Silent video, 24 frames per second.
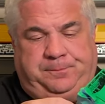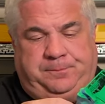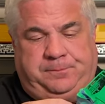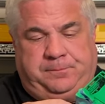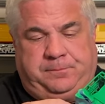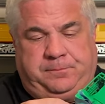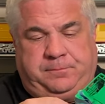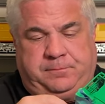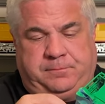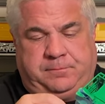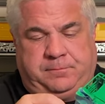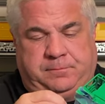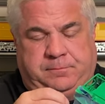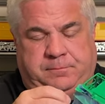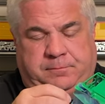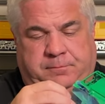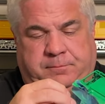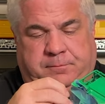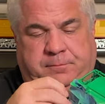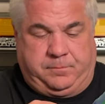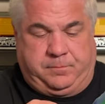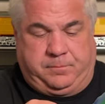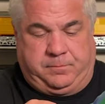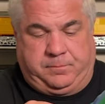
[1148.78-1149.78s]

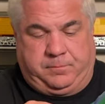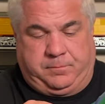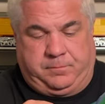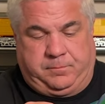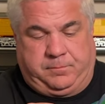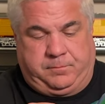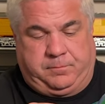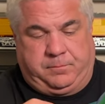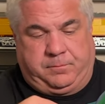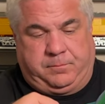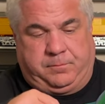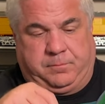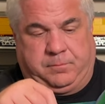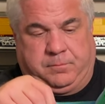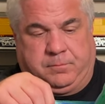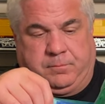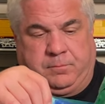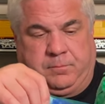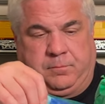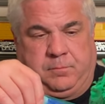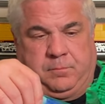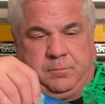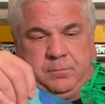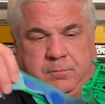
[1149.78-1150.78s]

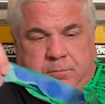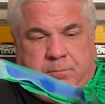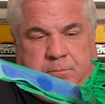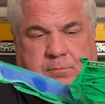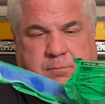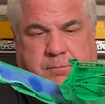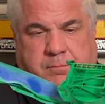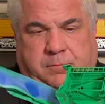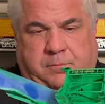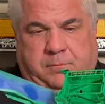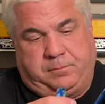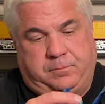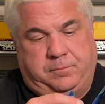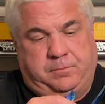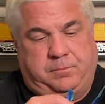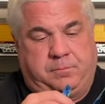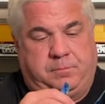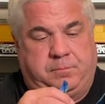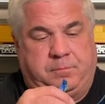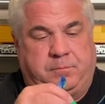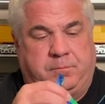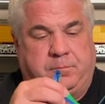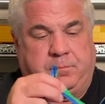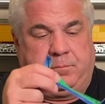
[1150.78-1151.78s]

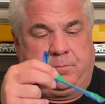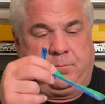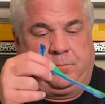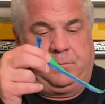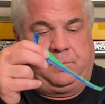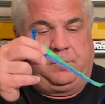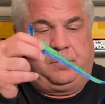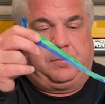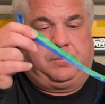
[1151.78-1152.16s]
[no speech]